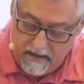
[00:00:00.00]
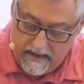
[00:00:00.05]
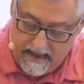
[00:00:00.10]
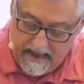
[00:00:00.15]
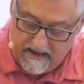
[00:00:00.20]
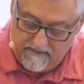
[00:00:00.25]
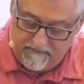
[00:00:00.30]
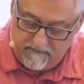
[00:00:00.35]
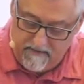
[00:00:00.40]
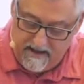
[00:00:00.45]

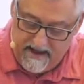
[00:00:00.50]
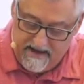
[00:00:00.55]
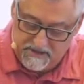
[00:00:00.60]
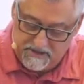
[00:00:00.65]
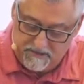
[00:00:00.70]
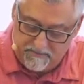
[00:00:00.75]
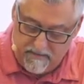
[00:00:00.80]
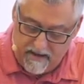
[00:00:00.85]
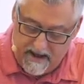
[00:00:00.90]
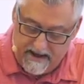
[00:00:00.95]
And from
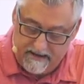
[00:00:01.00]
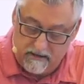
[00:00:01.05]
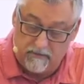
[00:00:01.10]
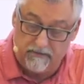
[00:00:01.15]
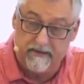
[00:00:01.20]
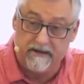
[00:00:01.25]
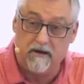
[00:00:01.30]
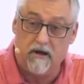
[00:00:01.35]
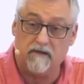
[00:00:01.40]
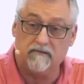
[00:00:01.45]
Asia Minor,
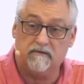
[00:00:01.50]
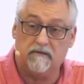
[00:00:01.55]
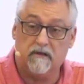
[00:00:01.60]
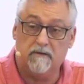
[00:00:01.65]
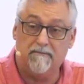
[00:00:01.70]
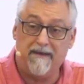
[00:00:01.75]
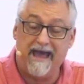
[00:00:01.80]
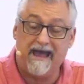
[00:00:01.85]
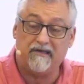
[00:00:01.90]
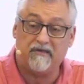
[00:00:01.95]
then on to
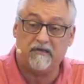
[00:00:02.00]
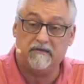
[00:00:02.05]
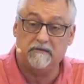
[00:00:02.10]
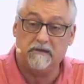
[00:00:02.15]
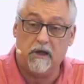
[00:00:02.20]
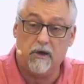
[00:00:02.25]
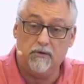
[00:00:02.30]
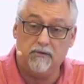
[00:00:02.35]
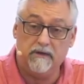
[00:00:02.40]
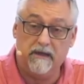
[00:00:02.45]

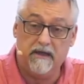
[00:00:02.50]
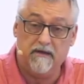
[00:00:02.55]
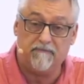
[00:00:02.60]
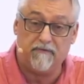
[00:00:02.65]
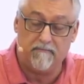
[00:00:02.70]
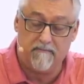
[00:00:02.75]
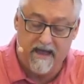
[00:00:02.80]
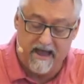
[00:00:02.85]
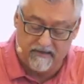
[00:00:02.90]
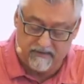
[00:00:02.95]
Macedonia.
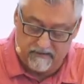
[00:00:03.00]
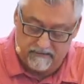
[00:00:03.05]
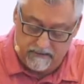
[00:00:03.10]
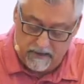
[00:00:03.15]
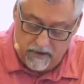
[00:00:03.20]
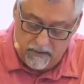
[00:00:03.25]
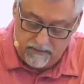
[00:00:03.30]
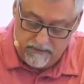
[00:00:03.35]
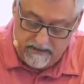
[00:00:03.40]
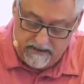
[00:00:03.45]
From
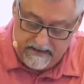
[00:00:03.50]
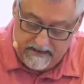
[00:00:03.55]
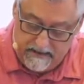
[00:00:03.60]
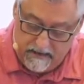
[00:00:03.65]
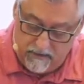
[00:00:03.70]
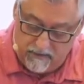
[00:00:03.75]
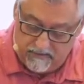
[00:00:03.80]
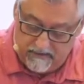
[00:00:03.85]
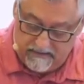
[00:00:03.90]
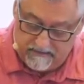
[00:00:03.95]
Macedonia, he
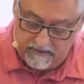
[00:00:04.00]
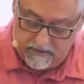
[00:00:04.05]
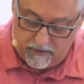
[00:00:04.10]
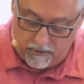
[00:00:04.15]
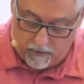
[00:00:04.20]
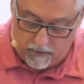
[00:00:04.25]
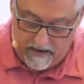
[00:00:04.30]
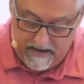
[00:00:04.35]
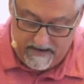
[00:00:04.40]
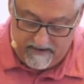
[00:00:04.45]
goes into
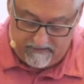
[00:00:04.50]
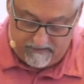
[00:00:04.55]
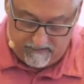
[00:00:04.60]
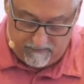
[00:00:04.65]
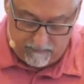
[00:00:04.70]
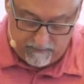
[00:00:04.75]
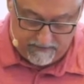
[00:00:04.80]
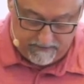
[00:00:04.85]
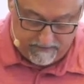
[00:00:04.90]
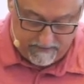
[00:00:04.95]
Greece, with,